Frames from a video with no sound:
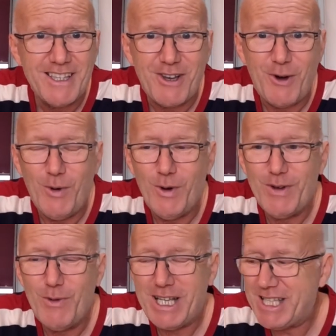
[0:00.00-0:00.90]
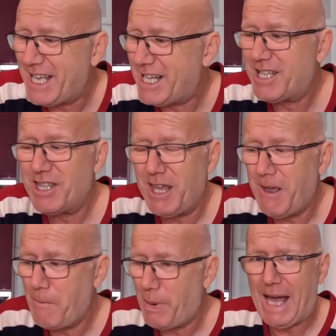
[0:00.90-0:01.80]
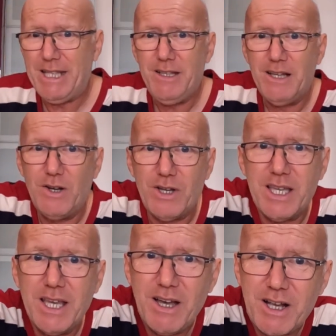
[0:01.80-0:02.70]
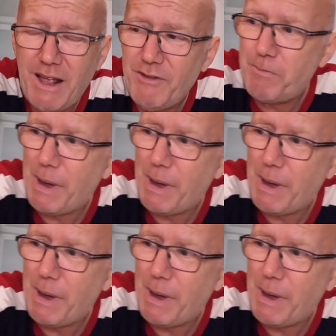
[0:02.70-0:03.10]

So we stick to the pan. Look, we can have